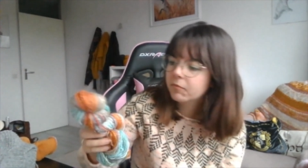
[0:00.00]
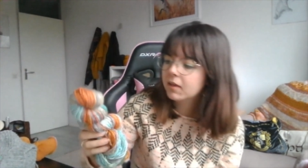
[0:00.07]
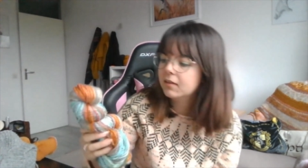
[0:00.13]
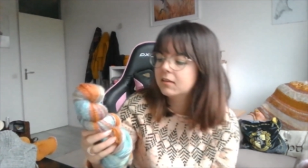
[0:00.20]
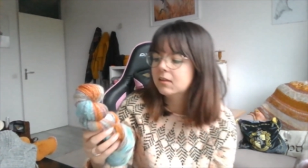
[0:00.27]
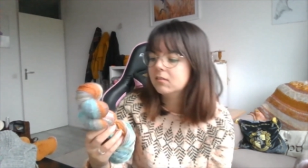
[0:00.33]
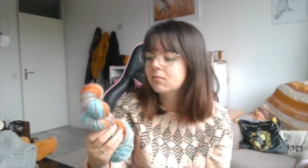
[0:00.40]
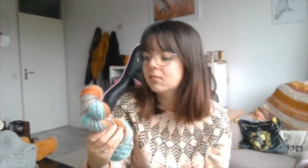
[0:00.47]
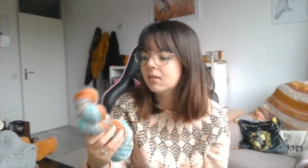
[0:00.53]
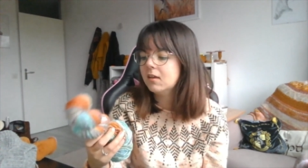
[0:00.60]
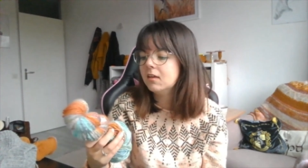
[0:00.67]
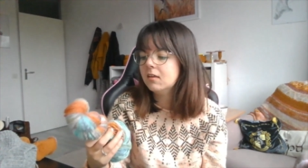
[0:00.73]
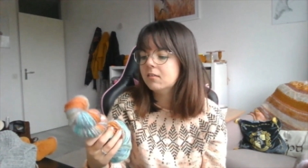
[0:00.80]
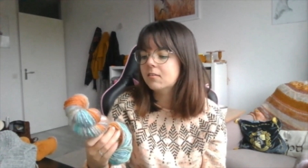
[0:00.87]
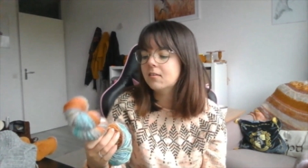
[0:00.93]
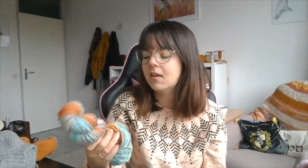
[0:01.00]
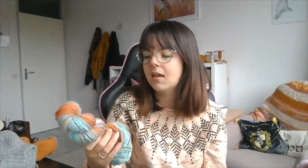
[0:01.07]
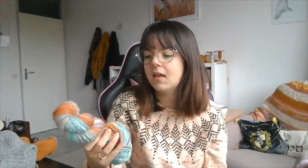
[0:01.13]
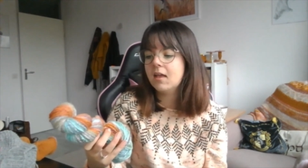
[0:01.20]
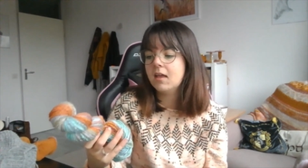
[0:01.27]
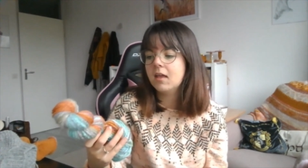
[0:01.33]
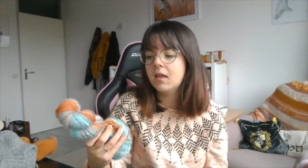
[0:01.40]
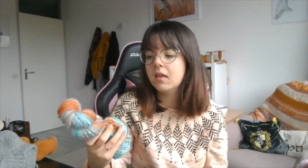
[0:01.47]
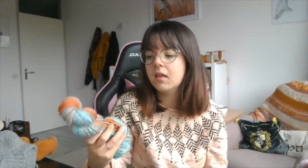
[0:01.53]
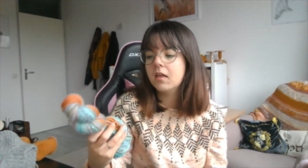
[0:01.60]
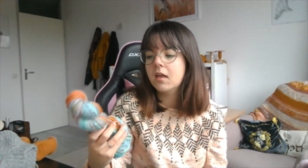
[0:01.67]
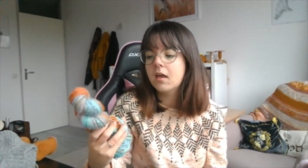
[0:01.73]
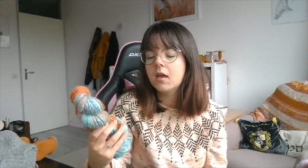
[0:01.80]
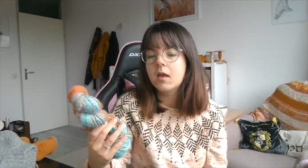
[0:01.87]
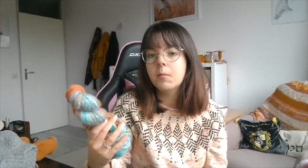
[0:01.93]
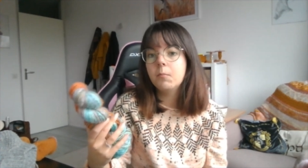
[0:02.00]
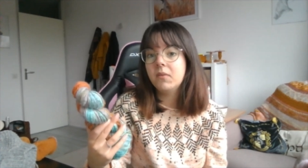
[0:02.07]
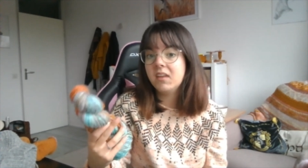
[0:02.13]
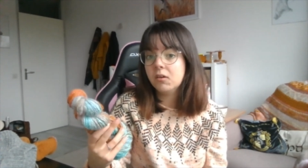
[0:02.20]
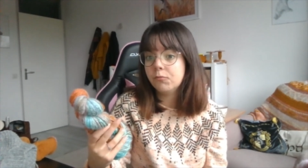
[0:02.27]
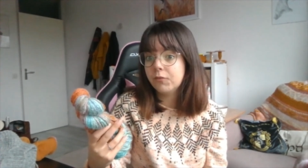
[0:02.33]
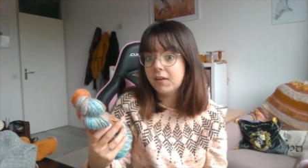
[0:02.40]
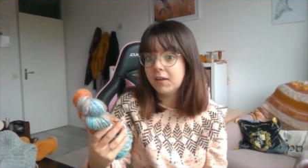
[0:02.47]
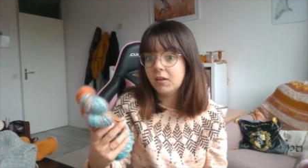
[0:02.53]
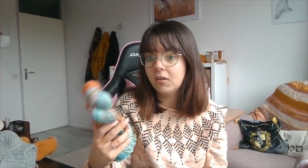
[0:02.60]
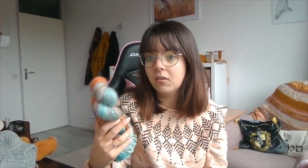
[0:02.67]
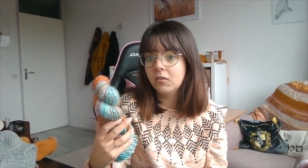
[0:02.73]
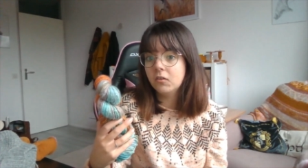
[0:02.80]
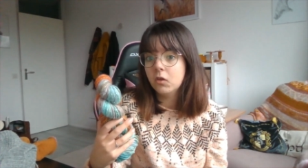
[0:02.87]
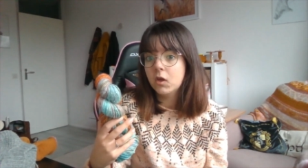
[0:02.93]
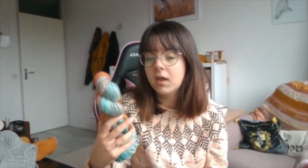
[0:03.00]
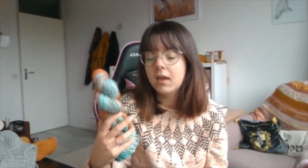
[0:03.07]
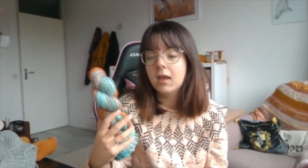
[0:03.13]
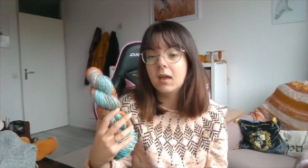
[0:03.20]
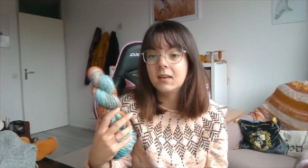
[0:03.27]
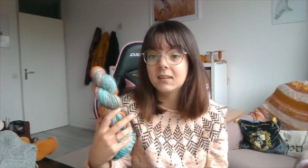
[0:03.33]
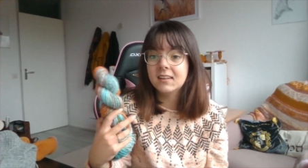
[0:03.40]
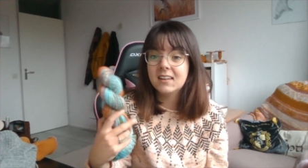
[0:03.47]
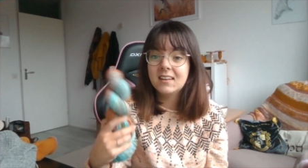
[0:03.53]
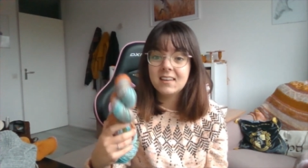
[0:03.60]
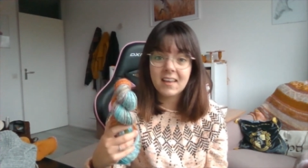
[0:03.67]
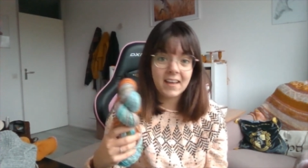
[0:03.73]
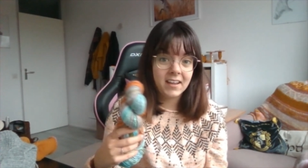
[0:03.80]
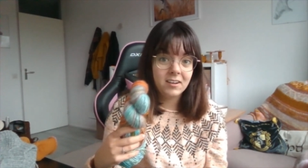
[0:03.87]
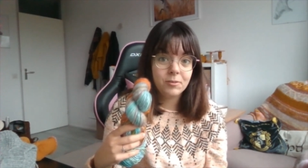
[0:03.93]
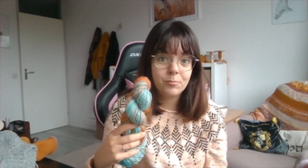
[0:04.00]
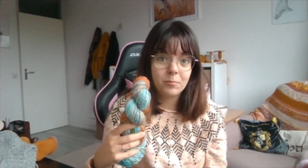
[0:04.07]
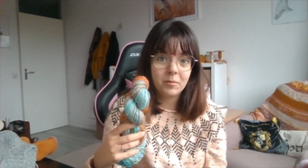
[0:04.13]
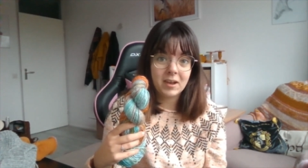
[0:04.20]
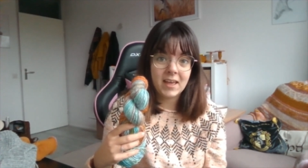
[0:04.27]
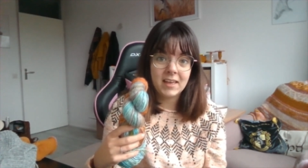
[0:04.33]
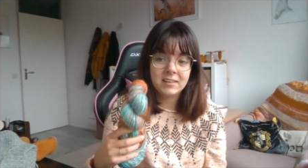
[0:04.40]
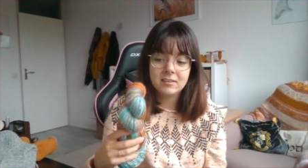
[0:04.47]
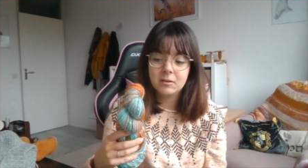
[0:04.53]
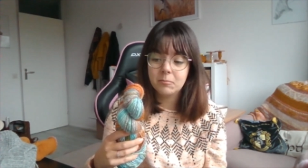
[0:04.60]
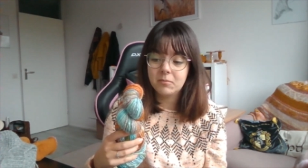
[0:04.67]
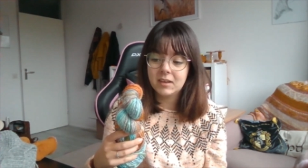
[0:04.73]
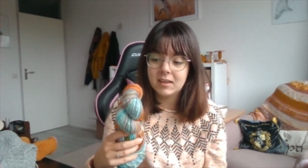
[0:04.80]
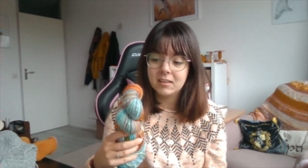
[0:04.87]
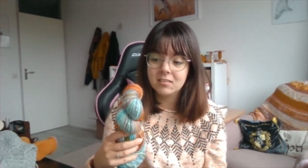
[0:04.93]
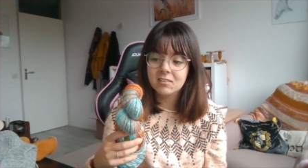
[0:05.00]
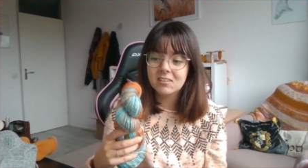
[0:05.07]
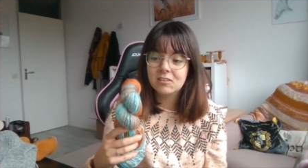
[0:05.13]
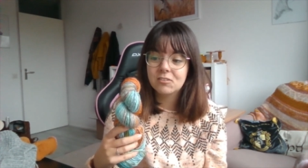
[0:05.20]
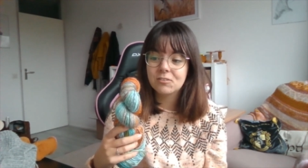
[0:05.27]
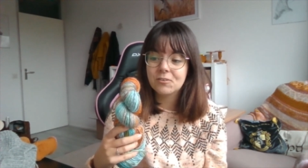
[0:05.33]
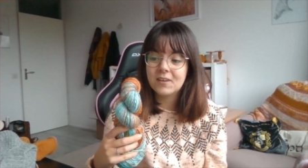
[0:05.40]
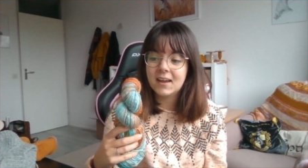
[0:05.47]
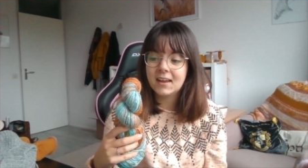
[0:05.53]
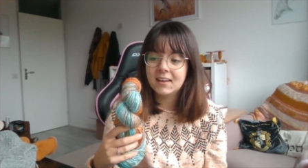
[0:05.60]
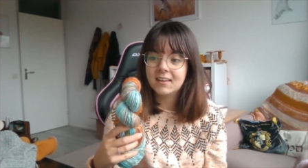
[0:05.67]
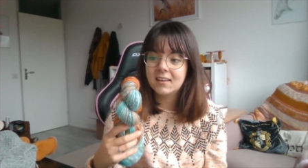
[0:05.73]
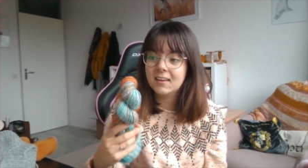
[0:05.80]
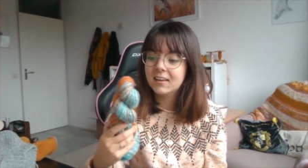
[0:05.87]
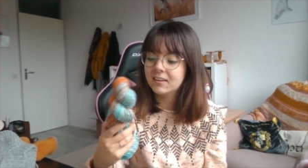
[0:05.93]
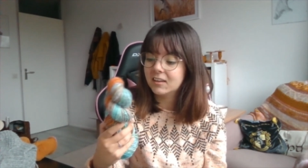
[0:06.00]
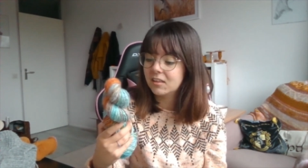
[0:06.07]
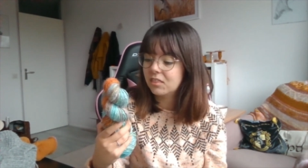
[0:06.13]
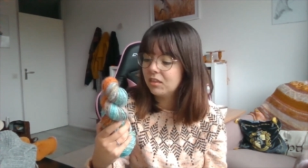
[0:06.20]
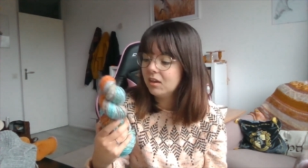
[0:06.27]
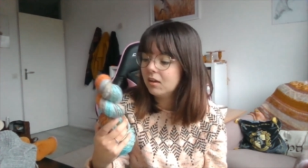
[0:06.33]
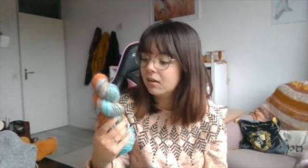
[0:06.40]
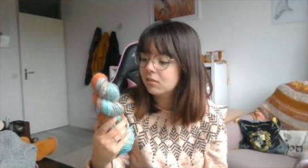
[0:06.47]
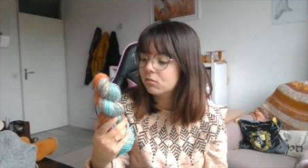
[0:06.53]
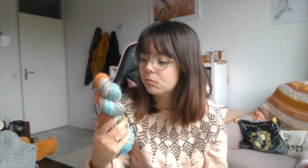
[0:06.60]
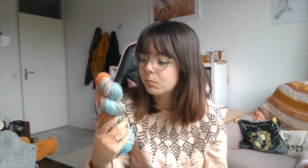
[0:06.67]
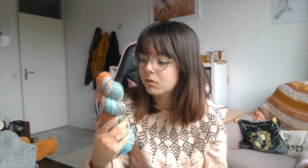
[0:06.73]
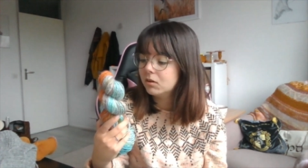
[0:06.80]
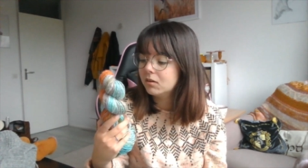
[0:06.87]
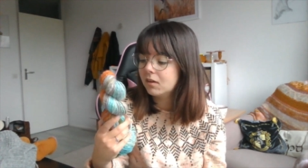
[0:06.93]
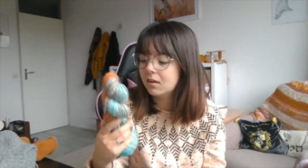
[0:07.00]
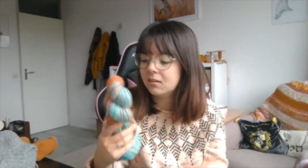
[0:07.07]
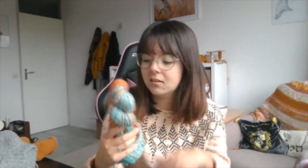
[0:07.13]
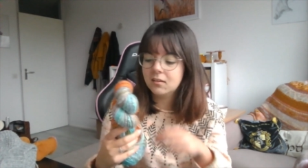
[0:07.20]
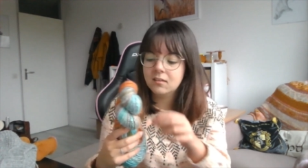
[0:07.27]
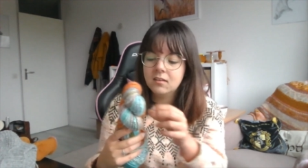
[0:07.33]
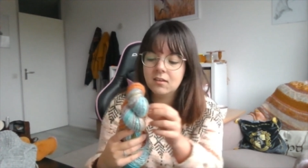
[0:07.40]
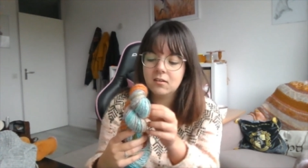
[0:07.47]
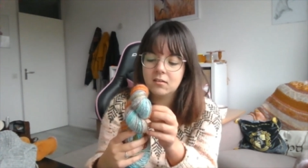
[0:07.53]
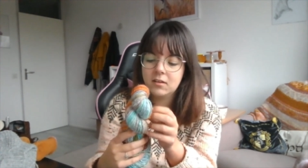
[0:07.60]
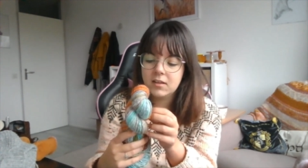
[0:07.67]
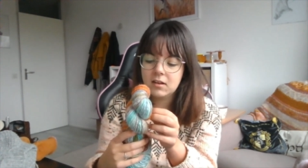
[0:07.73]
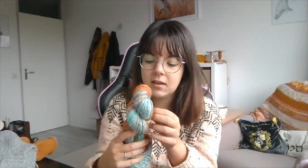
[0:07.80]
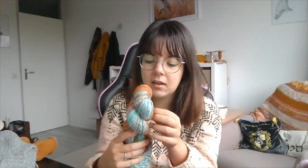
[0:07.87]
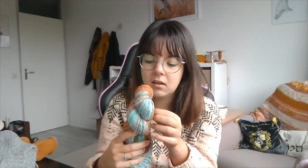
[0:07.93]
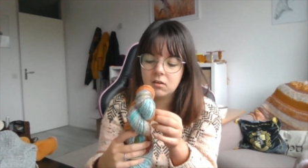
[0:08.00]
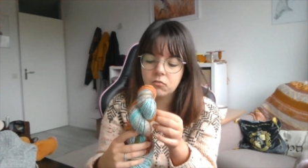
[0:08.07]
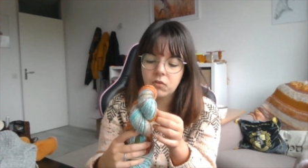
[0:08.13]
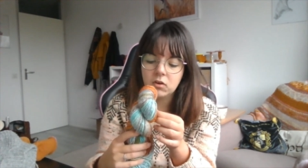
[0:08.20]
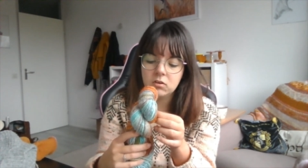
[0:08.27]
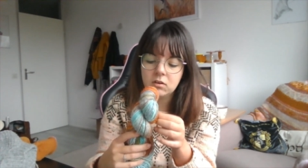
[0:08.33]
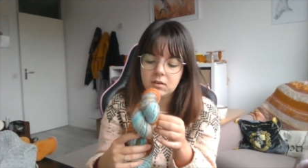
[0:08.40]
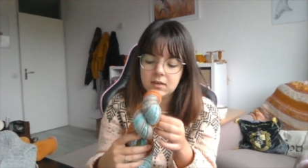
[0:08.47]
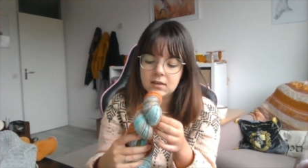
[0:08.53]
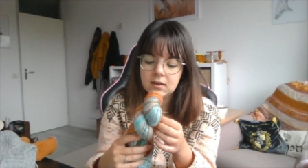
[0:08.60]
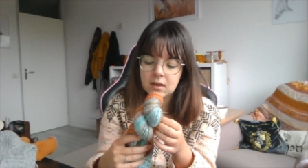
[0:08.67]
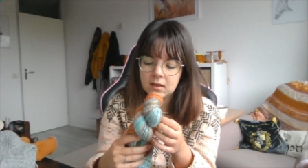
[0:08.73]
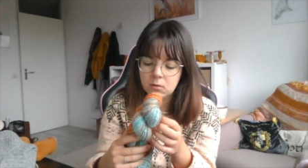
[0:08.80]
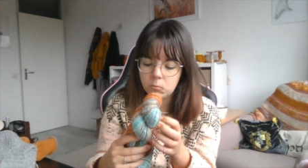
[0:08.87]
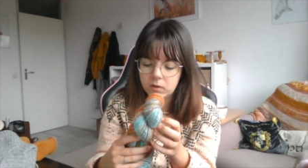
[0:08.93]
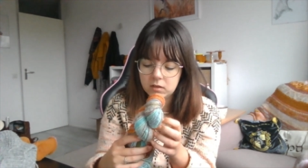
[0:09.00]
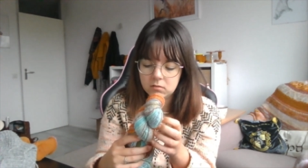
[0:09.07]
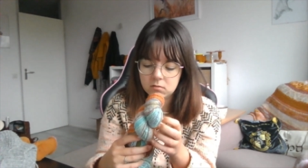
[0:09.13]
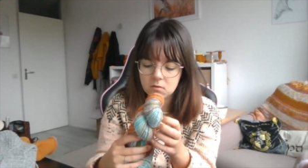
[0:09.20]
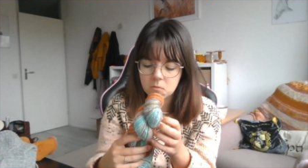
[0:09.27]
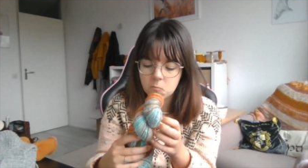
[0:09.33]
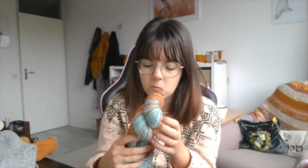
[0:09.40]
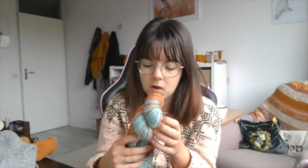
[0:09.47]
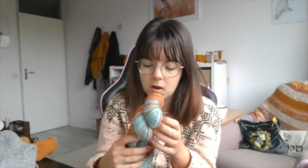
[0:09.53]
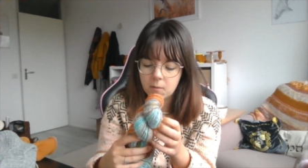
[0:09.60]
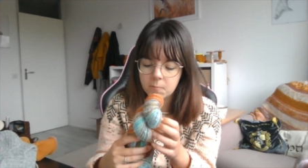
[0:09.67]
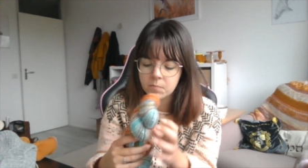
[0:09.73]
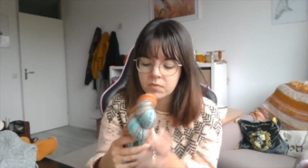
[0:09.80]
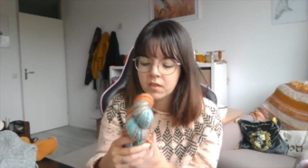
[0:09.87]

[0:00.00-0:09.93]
This is a BFL and nylon blend. So I think I spun it at nearly like around a DK weight somewhere.